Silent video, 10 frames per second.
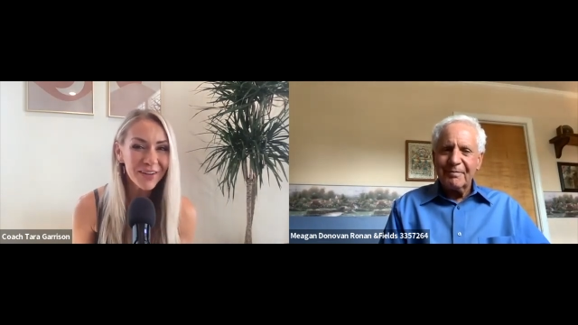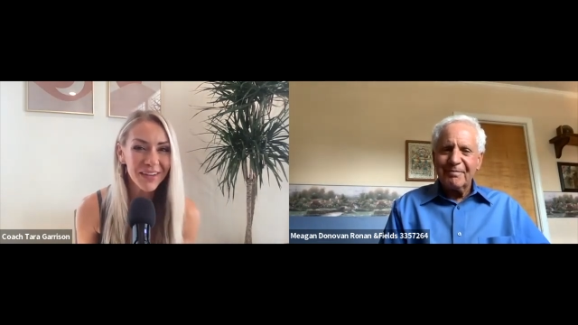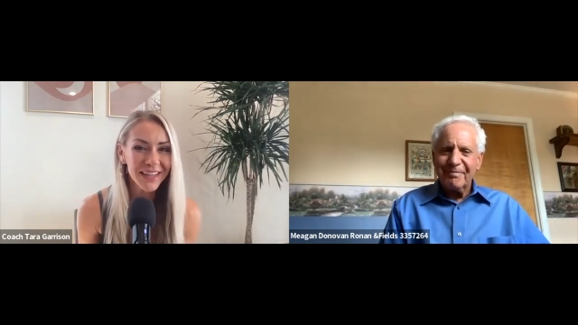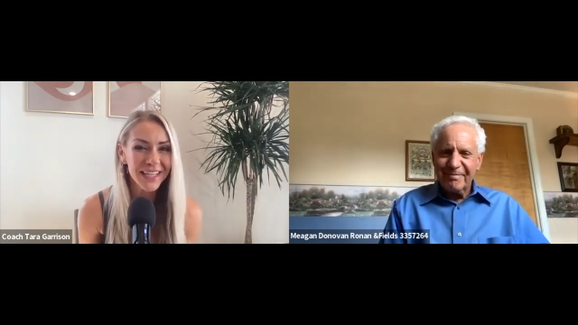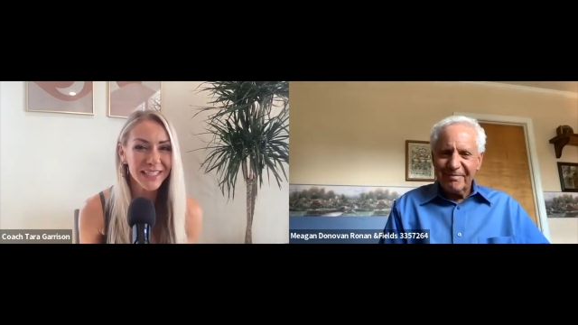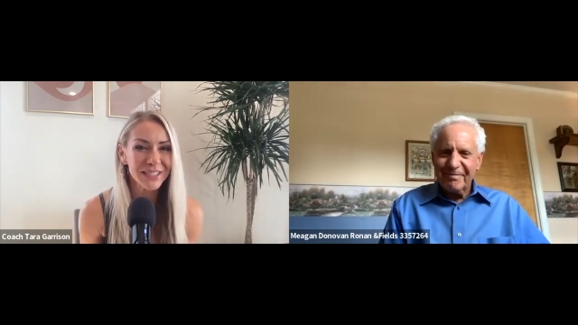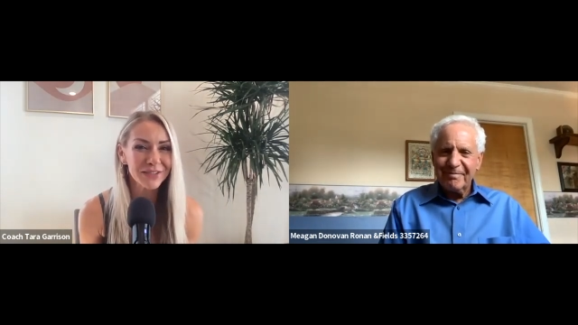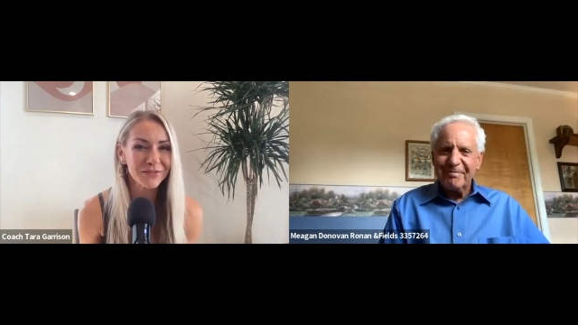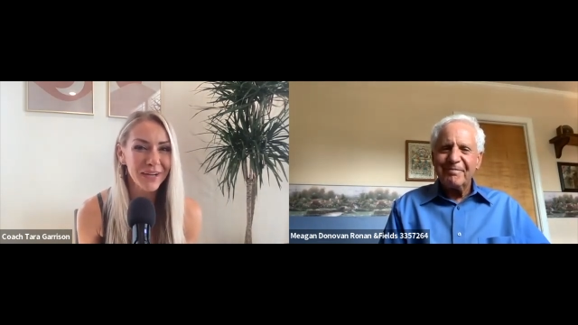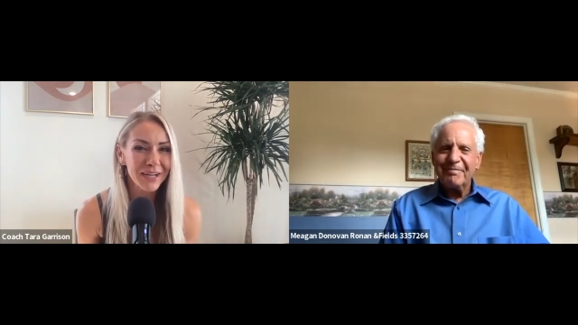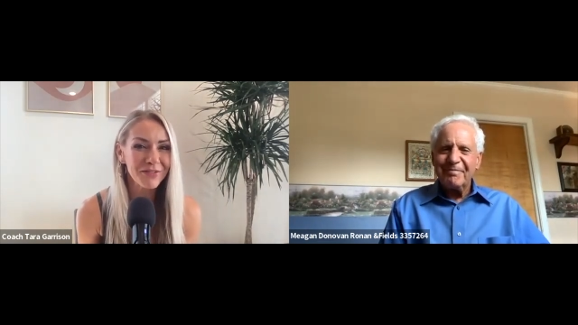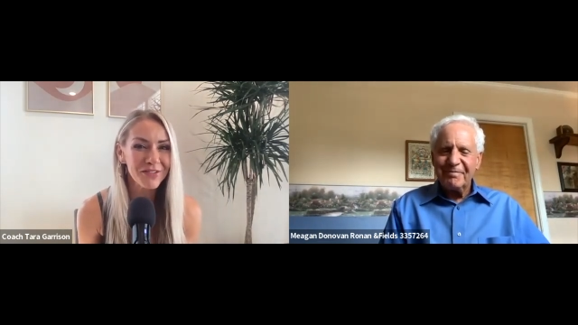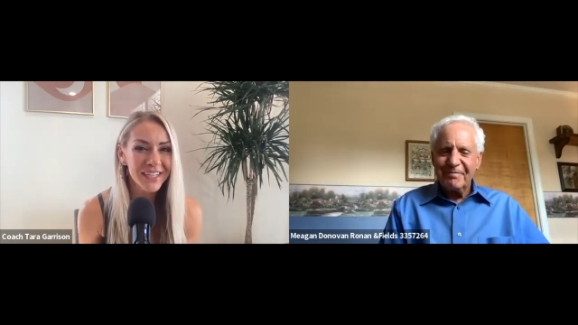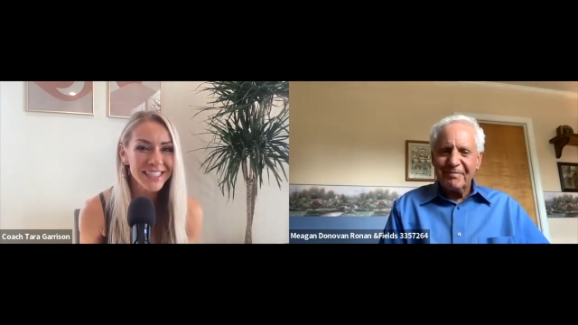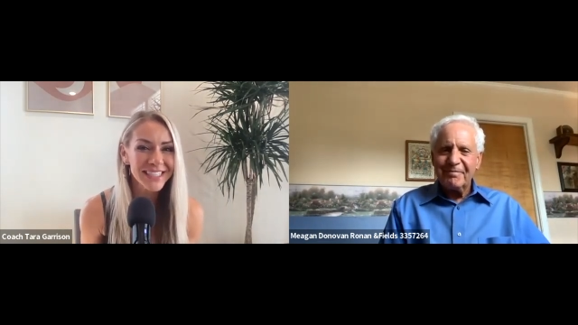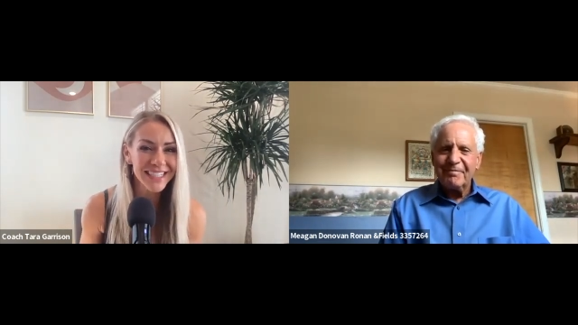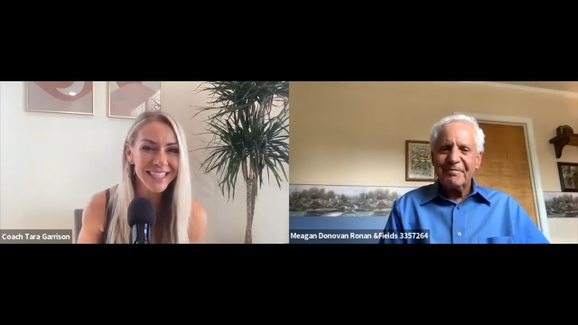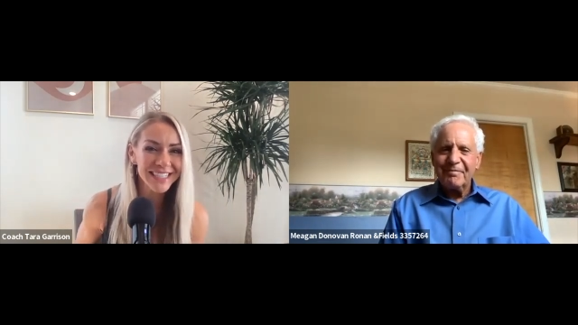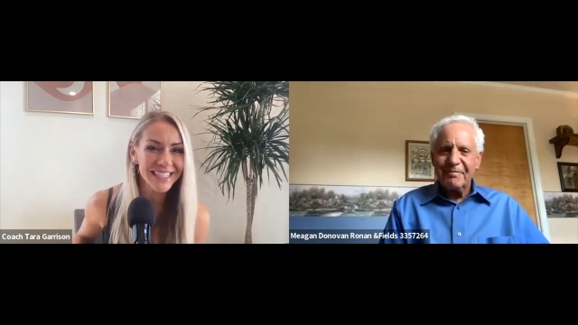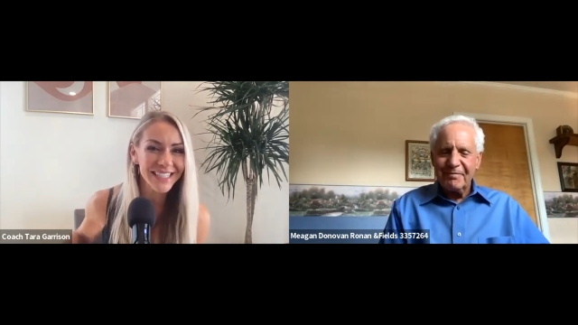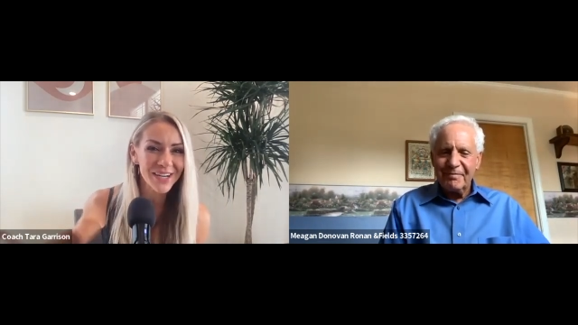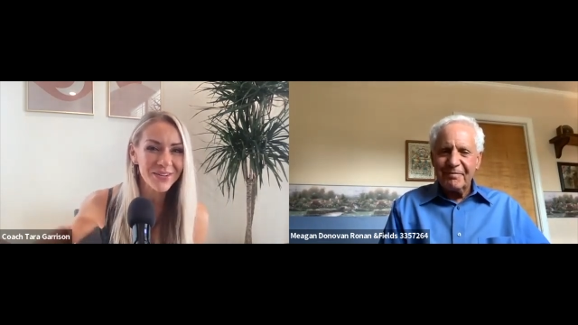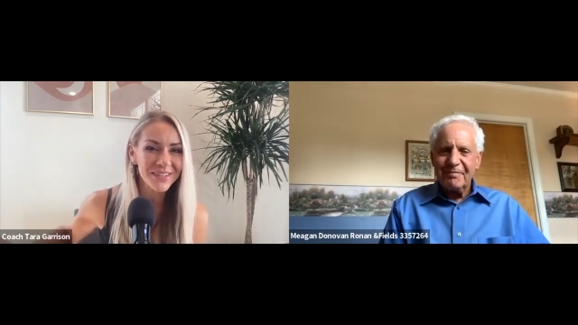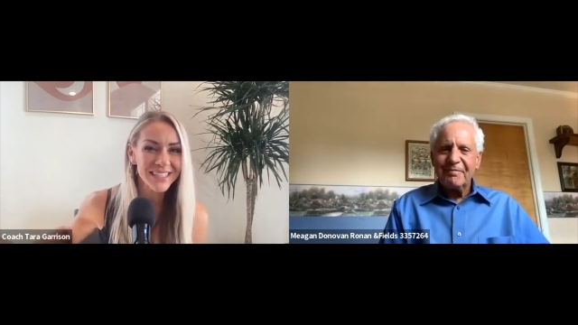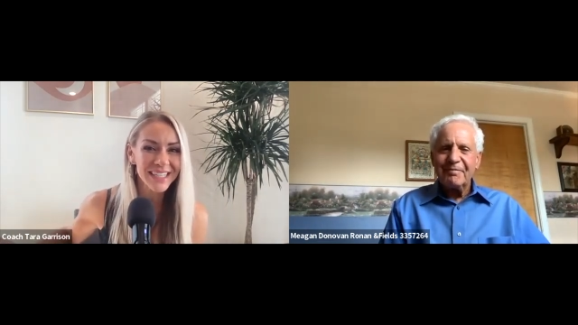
Speaker 1: I think it's a survival instinct. You know, it's